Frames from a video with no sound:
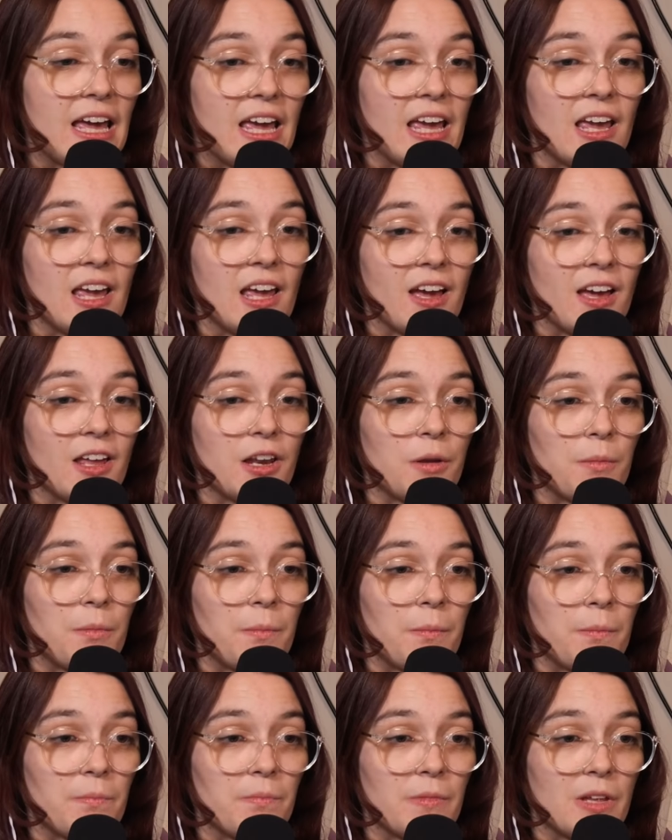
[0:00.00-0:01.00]
And
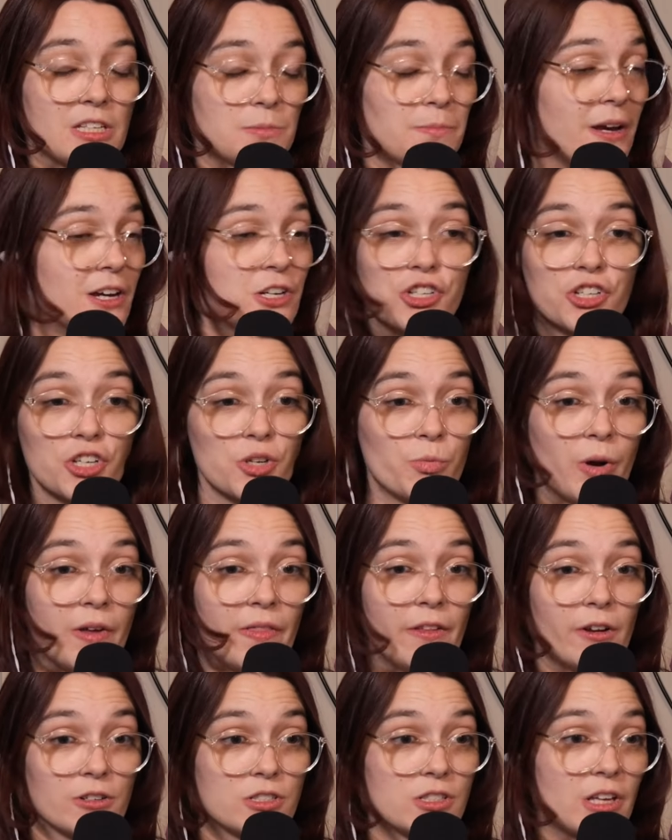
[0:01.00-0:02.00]
especially
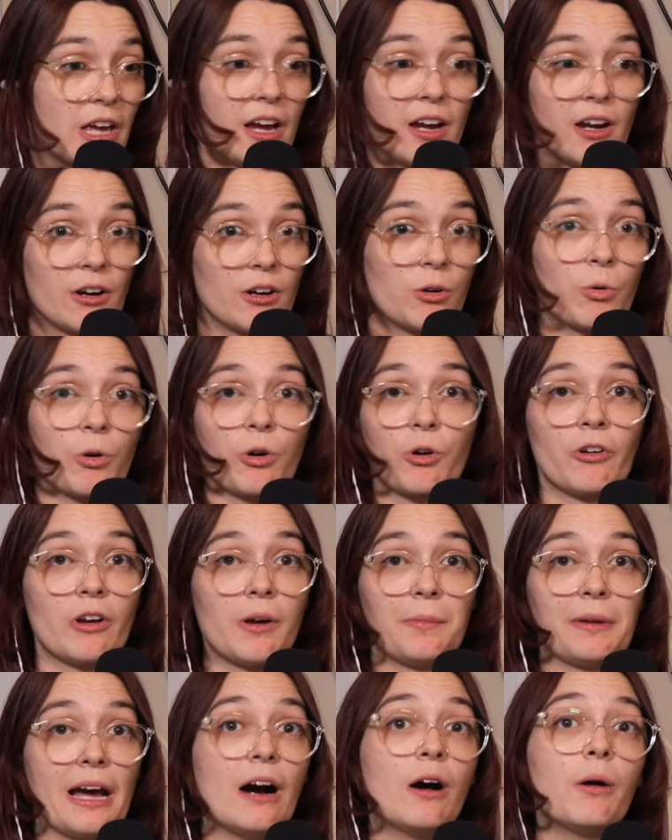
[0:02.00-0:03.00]
when they're scared or
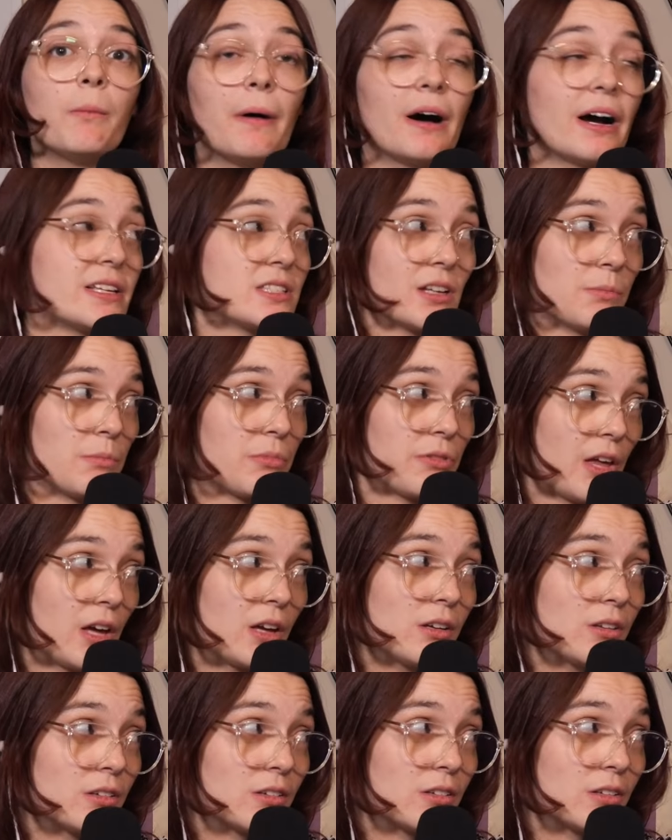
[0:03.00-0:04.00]
creeped out by
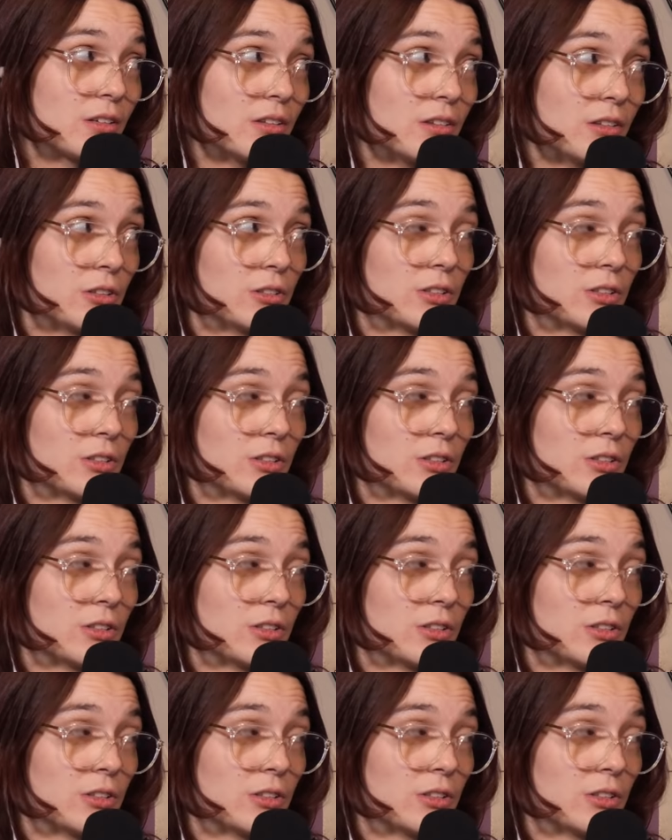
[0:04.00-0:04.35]
something. And